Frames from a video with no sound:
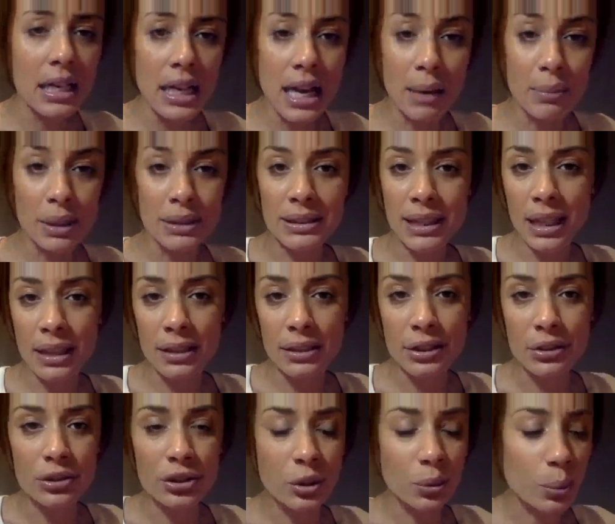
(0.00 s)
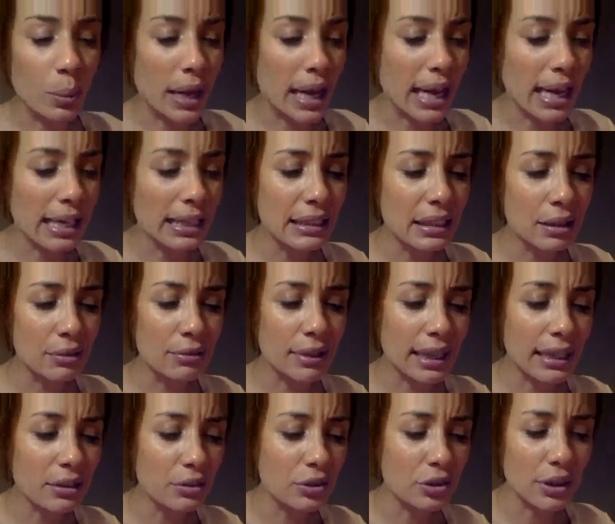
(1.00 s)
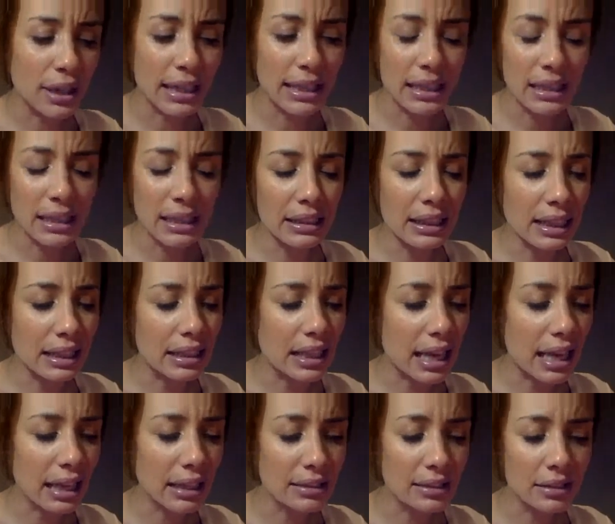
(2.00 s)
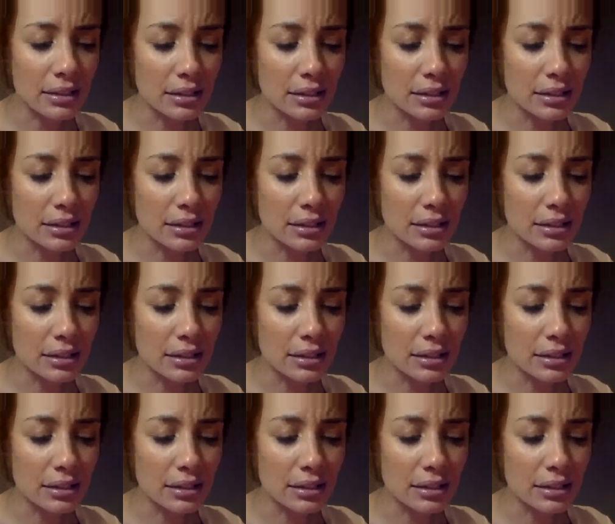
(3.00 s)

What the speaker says: I'm not telling you to wait around or anything like that.